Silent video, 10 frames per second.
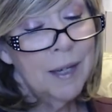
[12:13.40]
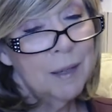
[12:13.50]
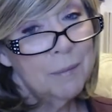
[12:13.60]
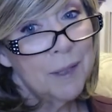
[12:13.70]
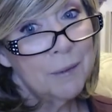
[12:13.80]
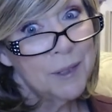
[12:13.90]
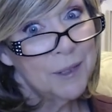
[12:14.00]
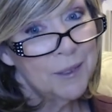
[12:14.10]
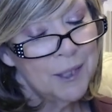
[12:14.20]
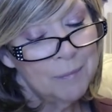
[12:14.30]
But that was
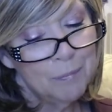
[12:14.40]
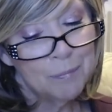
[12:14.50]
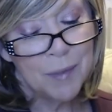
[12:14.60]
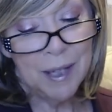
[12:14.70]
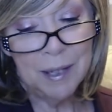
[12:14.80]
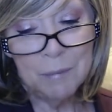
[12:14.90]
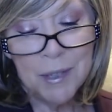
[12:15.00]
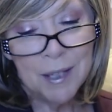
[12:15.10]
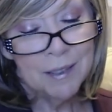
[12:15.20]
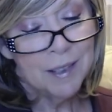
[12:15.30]
so good. But
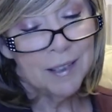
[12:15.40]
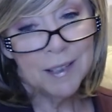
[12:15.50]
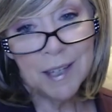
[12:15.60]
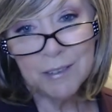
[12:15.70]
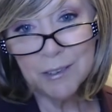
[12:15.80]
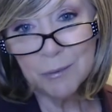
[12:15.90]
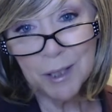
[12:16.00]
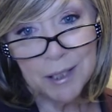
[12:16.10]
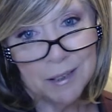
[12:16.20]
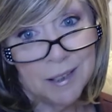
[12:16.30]
then I got carried
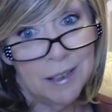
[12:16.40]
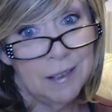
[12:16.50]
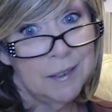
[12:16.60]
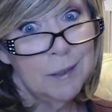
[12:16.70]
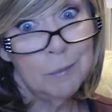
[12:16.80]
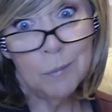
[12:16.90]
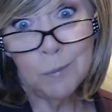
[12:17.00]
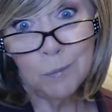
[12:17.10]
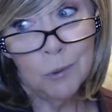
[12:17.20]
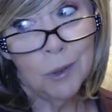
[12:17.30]
away, and I did
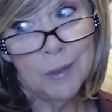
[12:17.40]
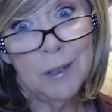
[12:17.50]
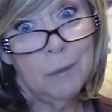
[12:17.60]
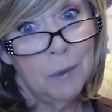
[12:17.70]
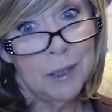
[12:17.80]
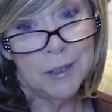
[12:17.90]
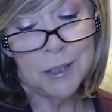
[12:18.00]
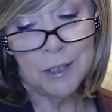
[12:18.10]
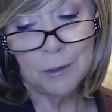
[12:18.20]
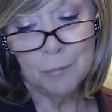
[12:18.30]
more than I wanted
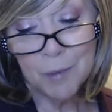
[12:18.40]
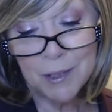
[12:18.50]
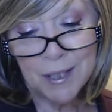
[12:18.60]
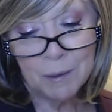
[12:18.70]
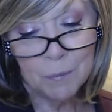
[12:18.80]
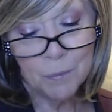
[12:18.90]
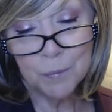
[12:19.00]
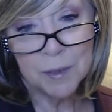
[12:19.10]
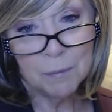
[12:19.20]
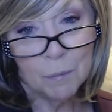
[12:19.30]
to do because I
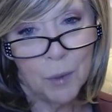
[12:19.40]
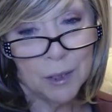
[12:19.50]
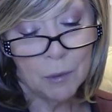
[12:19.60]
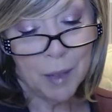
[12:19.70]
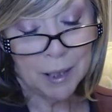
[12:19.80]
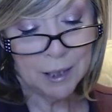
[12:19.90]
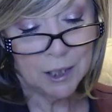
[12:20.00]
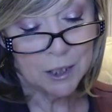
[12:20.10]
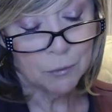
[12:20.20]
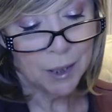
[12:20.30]
didn't want to go back in
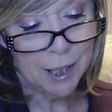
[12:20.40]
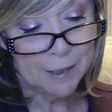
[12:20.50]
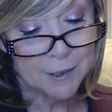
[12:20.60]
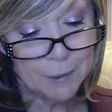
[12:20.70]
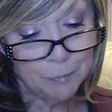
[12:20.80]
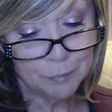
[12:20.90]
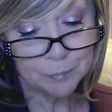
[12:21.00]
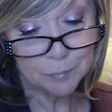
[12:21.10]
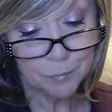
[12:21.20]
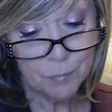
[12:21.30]
this weekend.
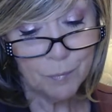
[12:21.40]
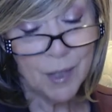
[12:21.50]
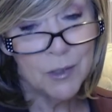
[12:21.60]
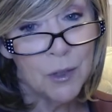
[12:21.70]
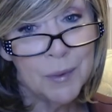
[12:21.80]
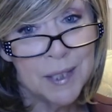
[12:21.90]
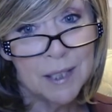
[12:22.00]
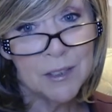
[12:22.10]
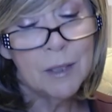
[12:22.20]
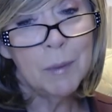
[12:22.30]
So I was
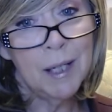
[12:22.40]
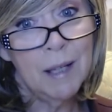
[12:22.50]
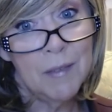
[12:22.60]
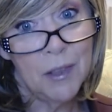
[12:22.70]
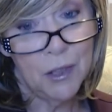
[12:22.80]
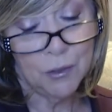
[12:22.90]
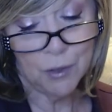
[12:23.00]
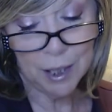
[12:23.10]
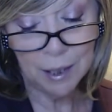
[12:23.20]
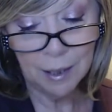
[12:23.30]
there till about eleven thirty.